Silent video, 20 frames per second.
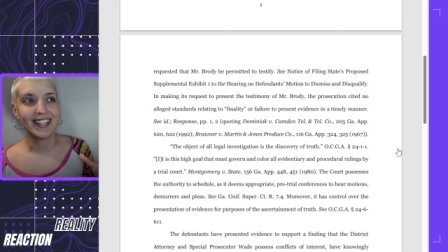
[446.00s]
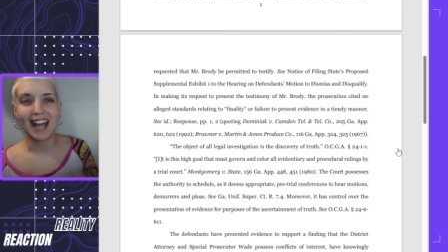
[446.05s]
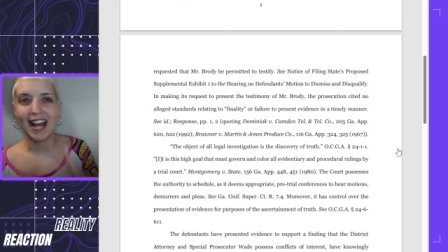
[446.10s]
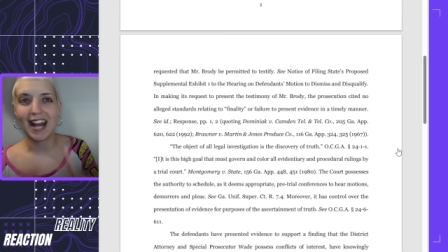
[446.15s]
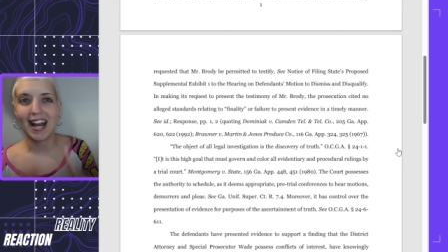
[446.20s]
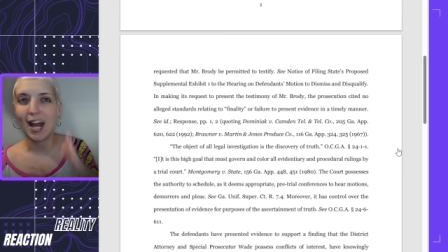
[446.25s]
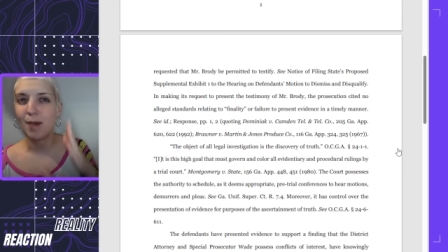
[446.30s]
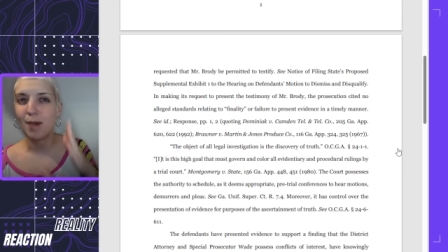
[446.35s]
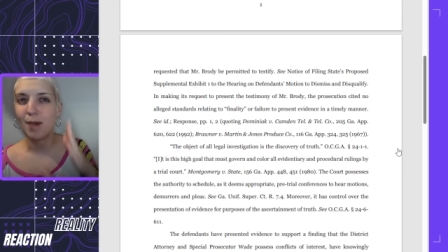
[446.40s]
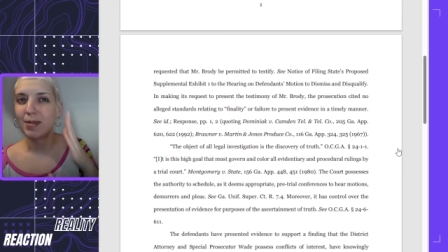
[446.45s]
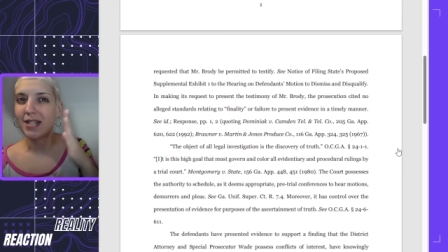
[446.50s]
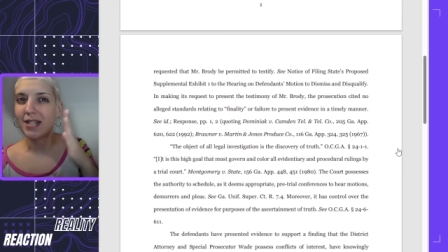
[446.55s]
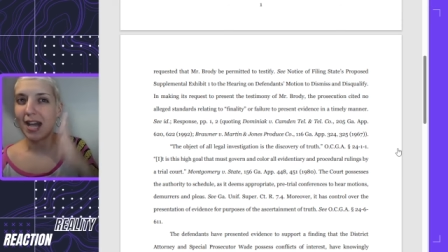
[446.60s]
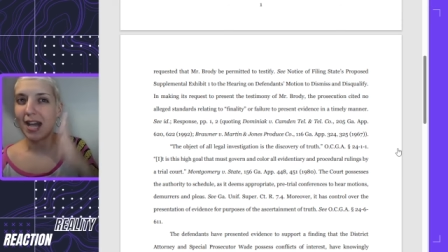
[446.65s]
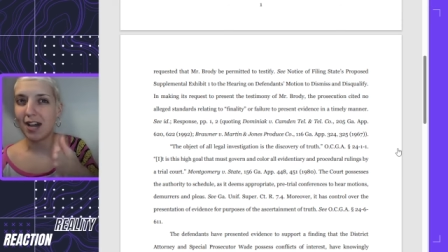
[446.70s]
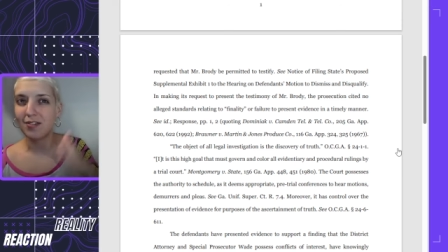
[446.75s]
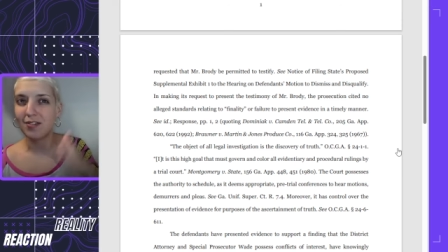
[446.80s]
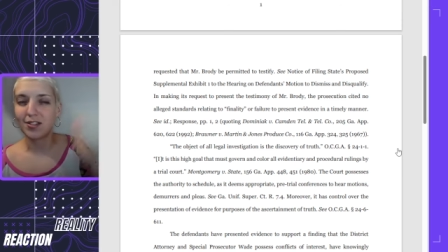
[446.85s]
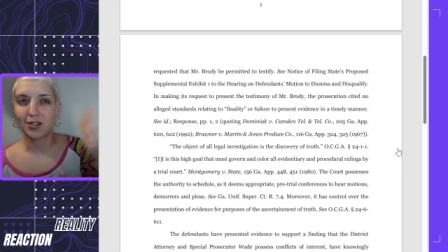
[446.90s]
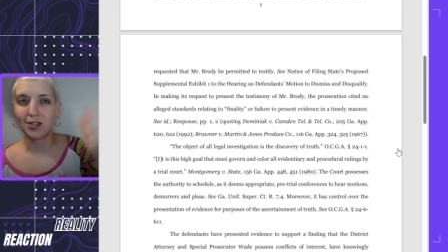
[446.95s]
That happened
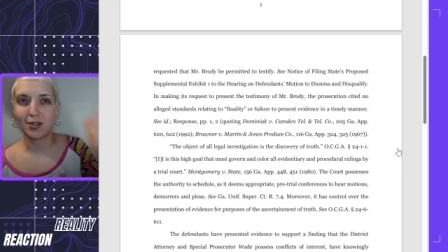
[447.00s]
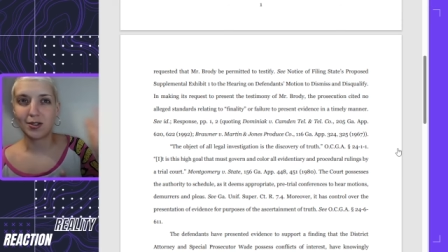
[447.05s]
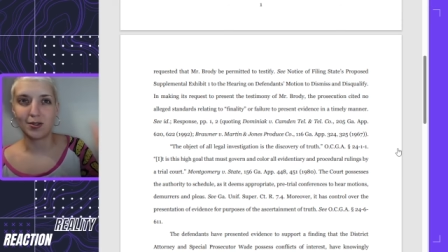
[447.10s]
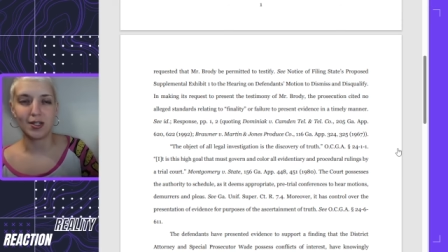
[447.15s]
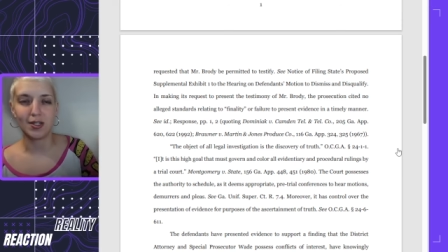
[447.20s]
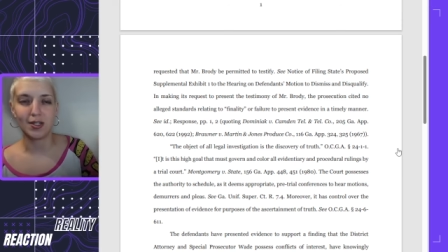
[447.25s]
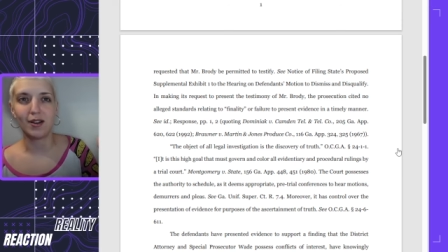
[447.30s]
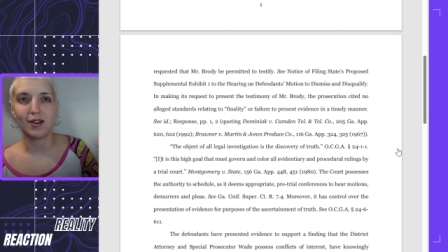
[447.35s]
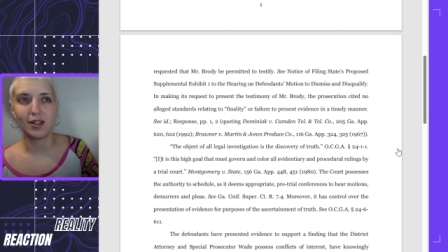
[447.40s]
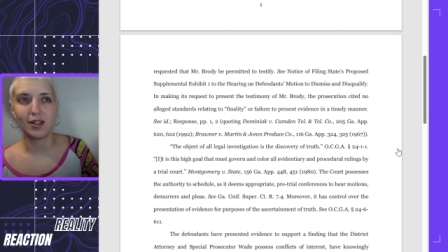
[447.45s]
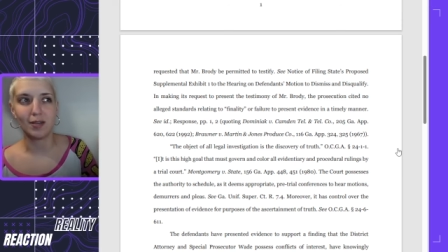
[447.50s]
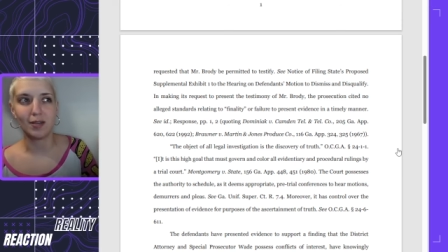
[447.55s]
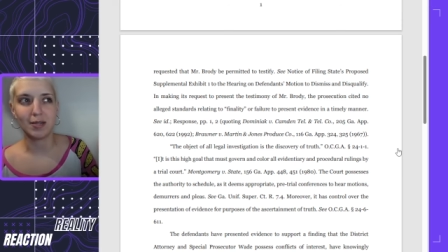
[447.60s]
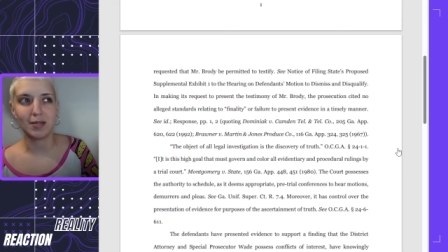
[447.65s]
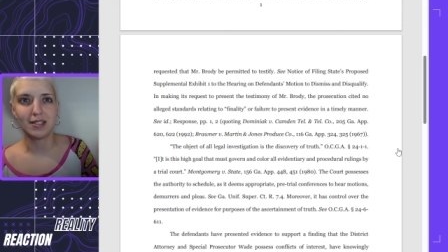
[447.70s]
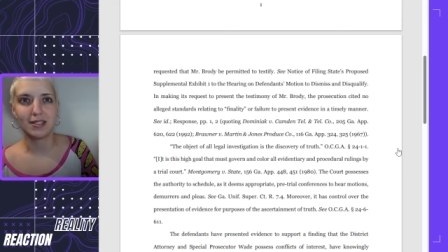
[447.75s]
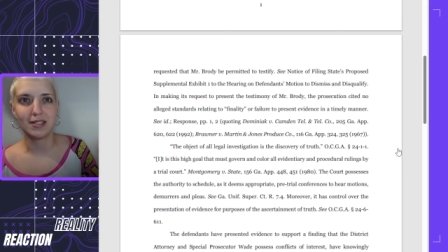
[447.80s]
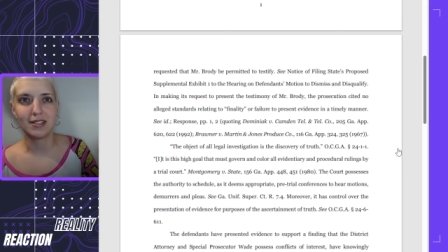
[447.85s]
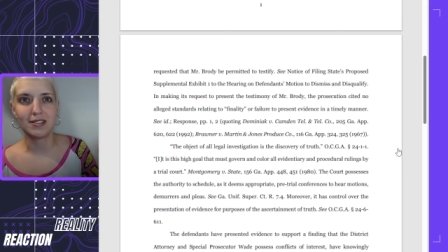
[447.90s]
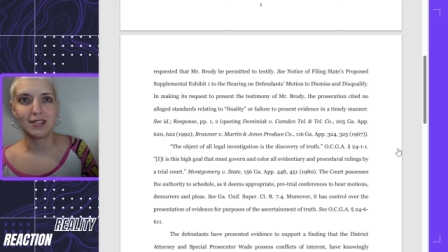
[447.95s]
after closing
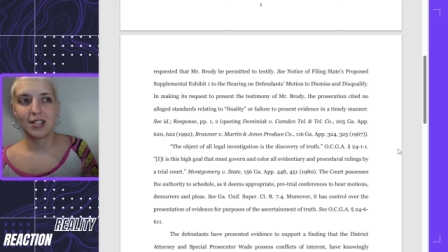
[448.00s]
arguments.